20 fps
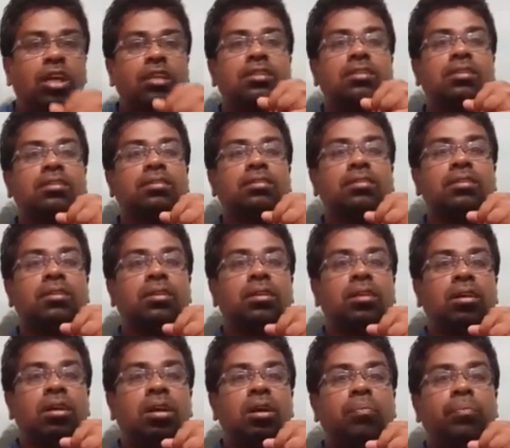I
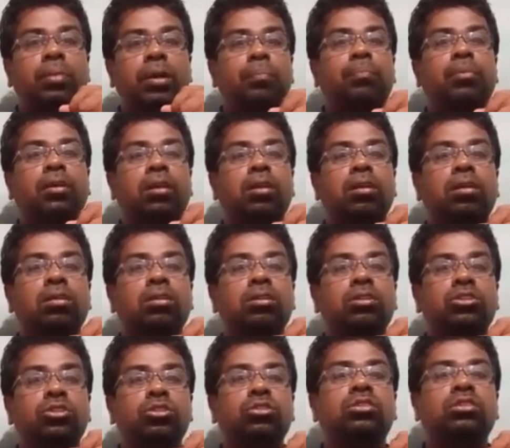believe that
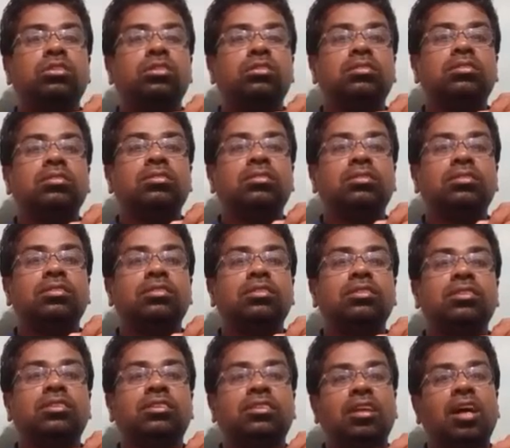people
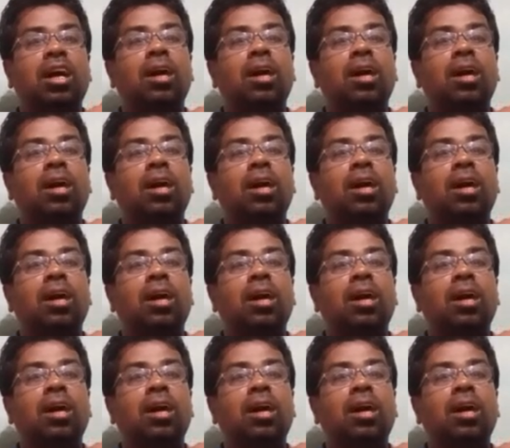should